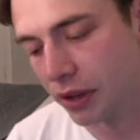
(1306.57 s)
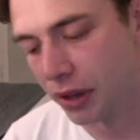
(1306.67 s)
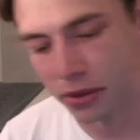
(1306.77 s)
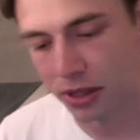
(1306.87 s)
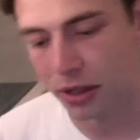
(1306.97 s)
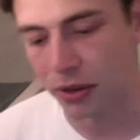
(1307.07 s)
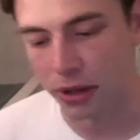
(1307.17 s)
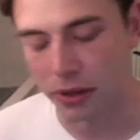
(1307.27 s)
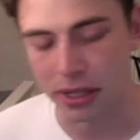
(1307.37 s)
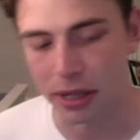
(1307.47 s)
for those that
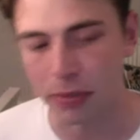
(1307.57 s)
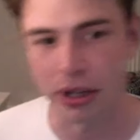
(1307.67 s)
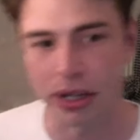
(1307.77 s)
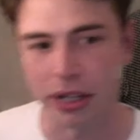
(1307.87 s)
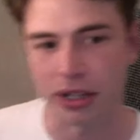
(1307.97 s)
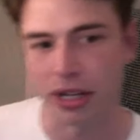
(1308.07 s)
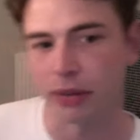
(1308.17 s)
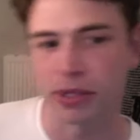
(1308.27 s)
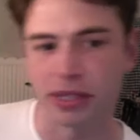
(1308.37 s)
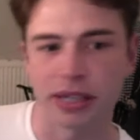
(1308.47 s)
don't know, Celebrate and
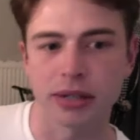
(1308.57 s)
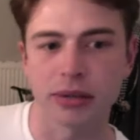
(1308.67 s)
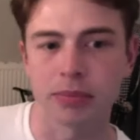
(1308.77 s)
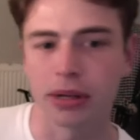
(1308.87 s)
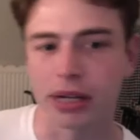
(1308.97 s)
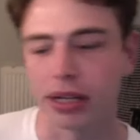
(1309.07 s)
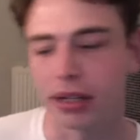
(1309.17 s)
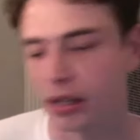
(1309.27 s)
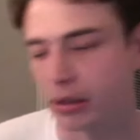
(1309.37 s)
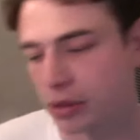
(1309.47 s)
Educate was set up
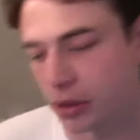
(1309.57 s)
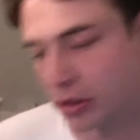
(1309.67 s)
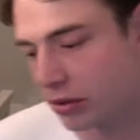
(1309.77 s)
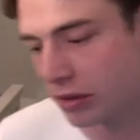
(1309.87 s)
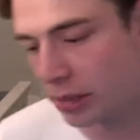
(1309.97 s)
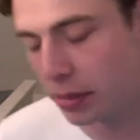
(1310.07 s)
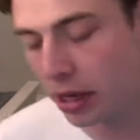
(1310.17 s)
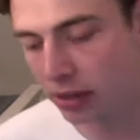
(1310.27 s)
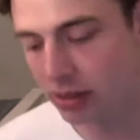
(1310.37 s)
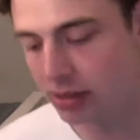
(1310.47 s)
by Dr. Ellie
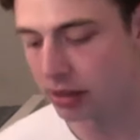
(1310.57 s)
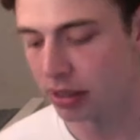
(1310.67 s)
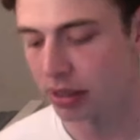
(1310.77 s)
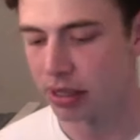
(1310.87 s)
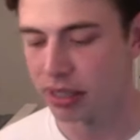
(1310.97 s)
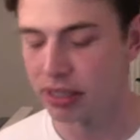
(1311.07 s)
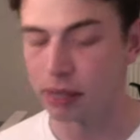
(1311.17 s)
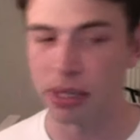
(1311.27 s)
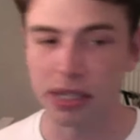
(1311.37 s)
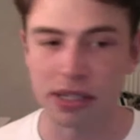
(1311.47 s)
Barnes. It's an
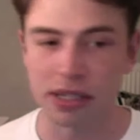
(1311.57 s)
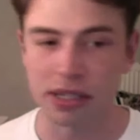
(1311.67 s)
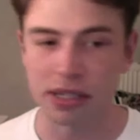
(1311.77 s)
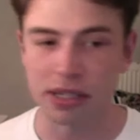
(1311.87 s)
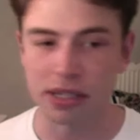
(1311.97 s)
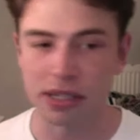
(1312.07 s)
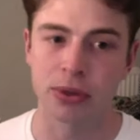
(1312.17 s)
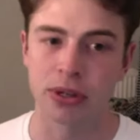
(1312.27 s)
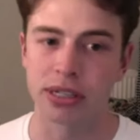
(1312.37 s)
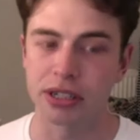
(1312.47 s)
amazing LGBT
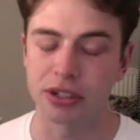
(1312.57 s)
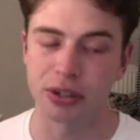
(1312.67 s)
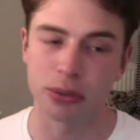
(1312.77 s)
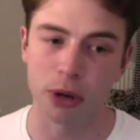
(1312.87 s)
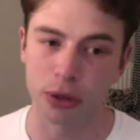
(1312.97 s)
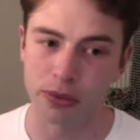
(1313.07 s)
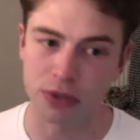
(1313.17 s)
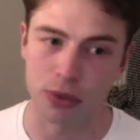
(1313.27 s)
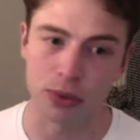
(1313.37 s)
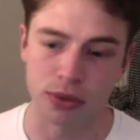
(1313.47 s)
organisation that work
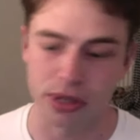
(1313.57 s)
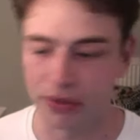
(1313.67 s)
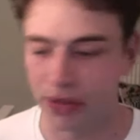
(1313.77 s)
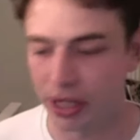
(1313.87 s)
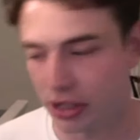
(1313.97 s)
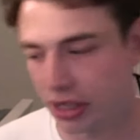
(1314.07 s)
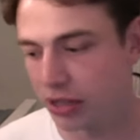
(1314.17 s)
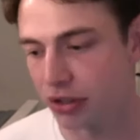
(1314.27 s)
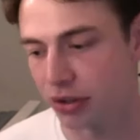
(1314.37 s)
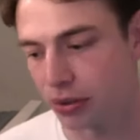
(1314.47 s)
with schools and other
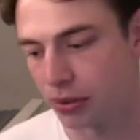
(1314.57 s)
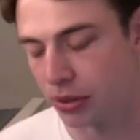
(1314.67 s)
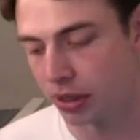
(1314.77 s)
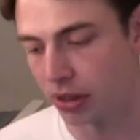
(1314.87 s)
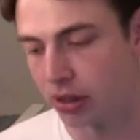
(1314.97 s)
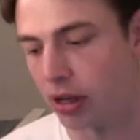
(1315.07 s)
educational